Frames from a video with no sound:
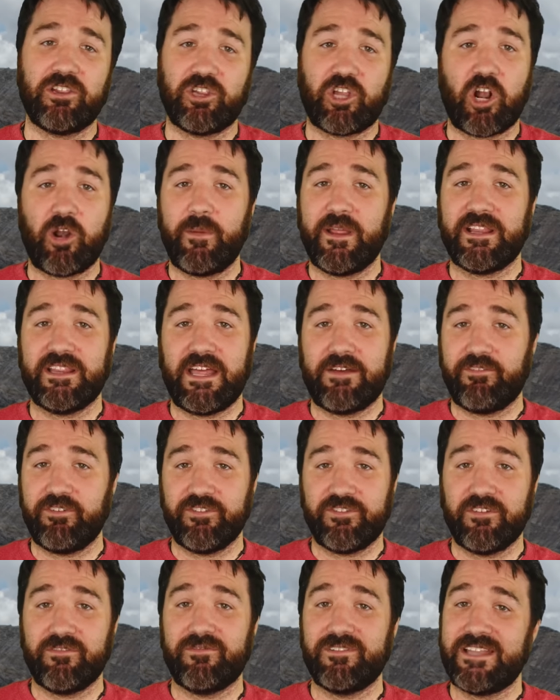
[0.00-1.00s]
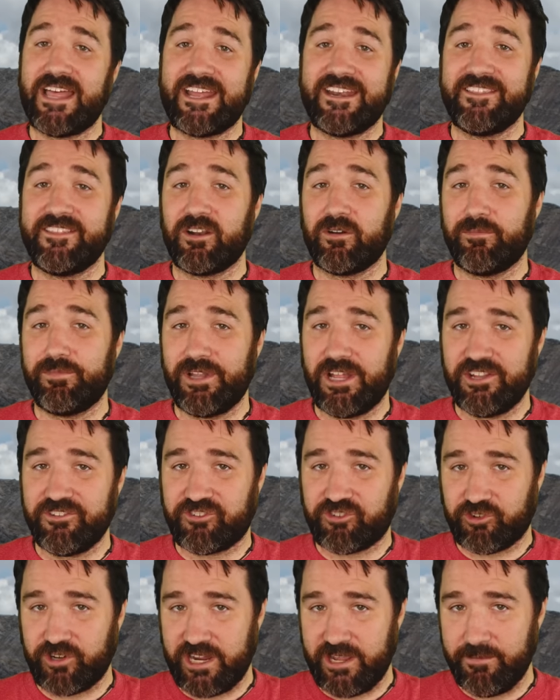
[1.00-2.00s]
alarming levels of lead in their
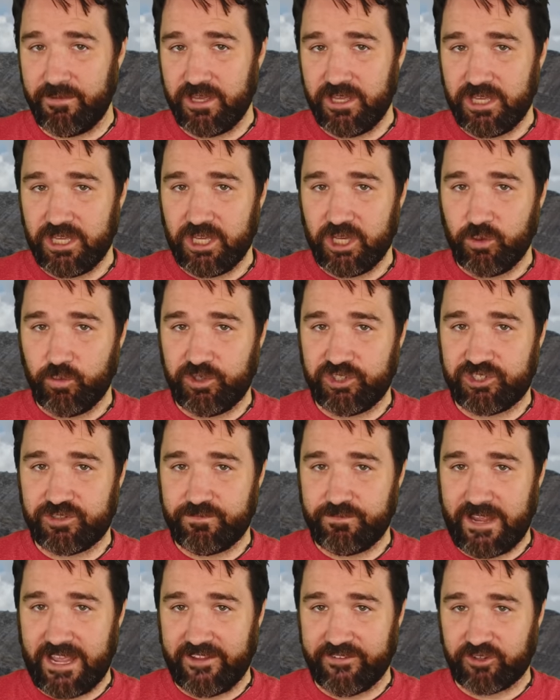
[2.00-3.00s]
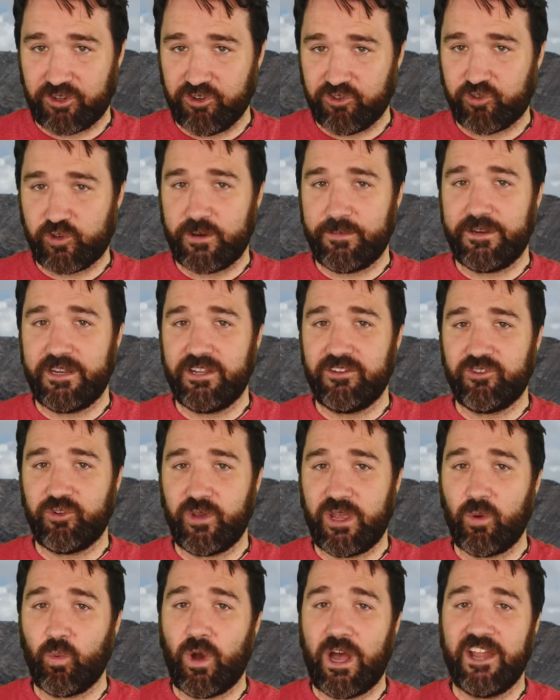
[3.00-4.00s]
bloodstream, which has contributed
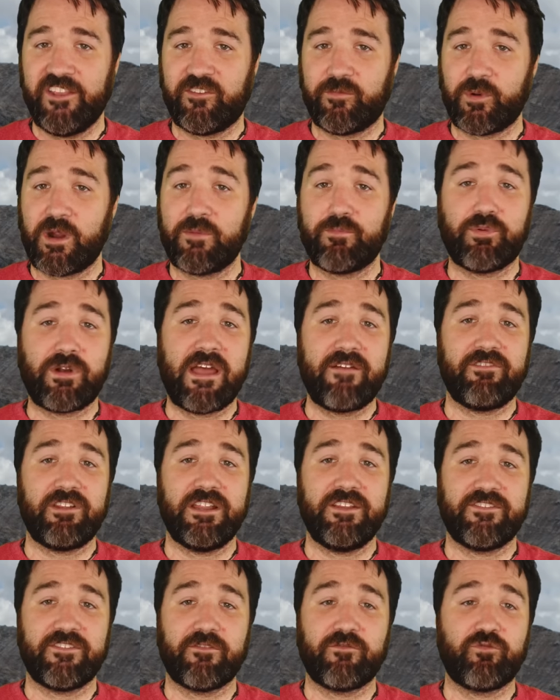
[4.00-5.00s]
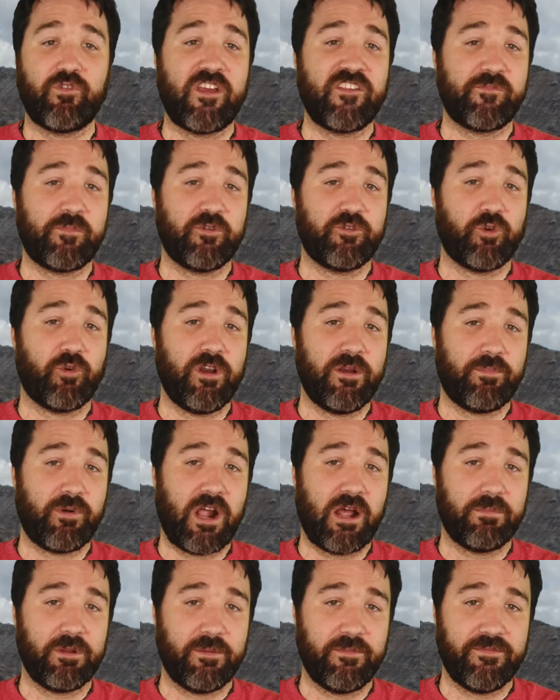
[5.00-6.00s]
to a widespread prevalence of respiratory
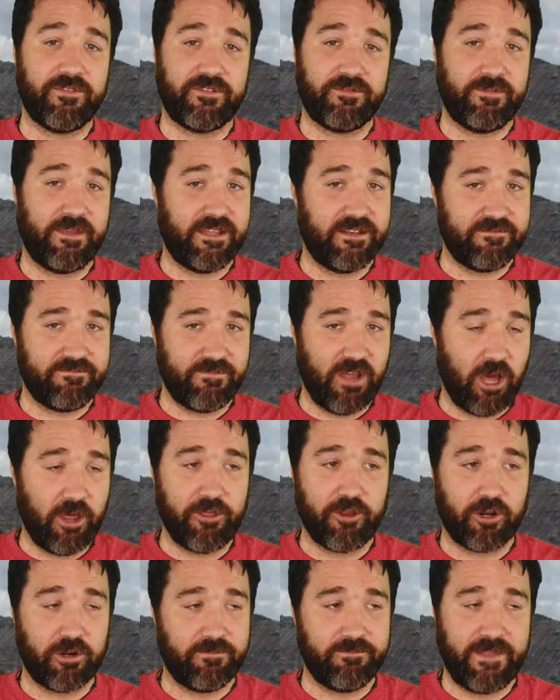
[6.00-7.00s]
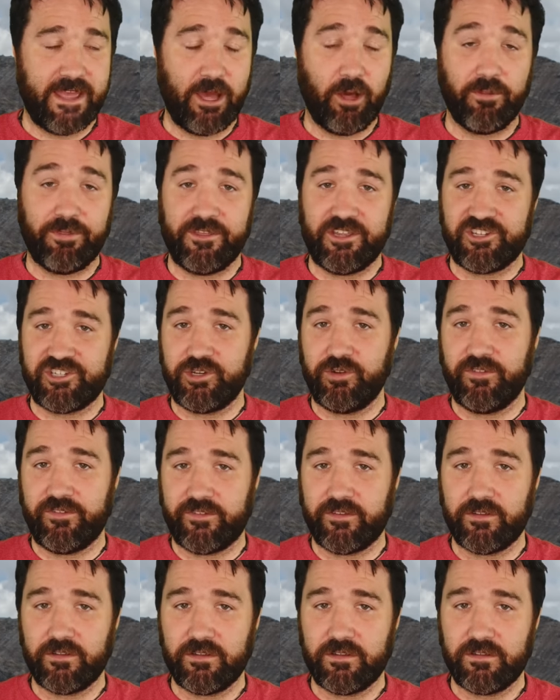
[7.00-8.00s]
problems and other health
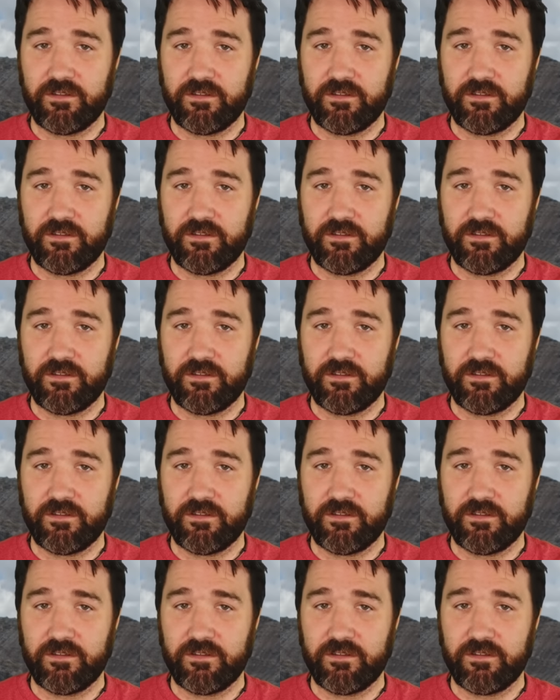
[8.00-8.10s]
issues.